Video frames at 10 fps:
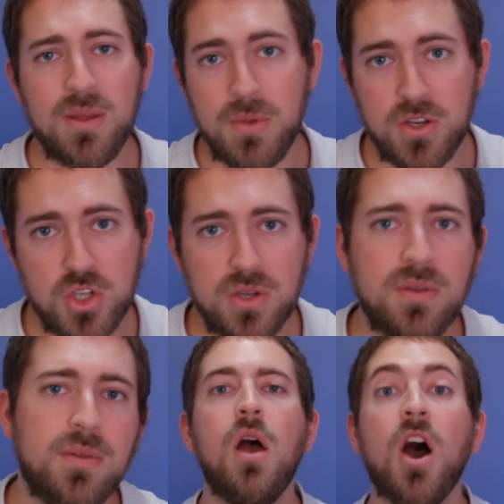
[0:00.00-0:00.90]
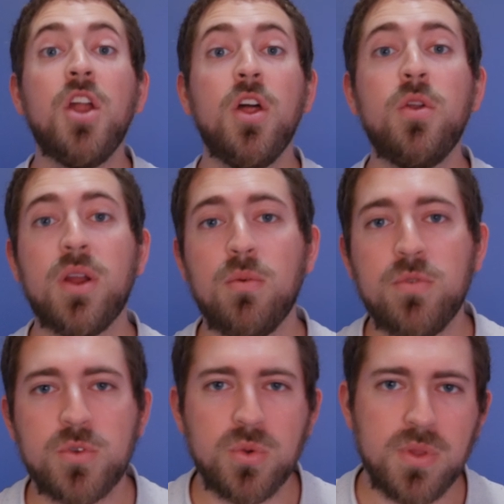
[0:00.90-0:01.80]
image. Another
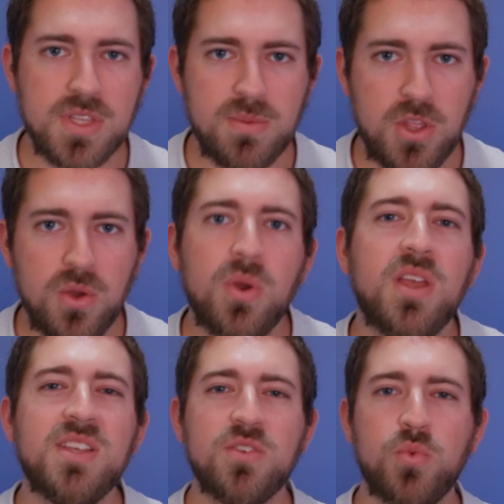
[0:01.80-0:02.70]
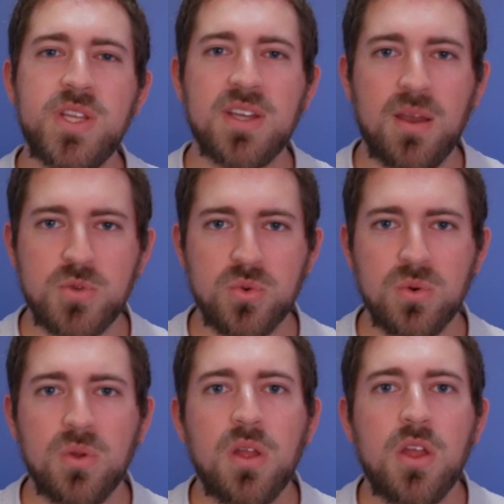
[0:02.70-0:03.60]
helpful tool in this menu is the Retime
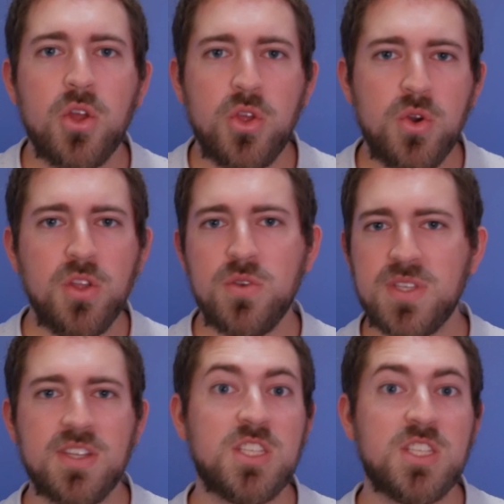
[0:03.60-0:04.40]
tool. You can use it to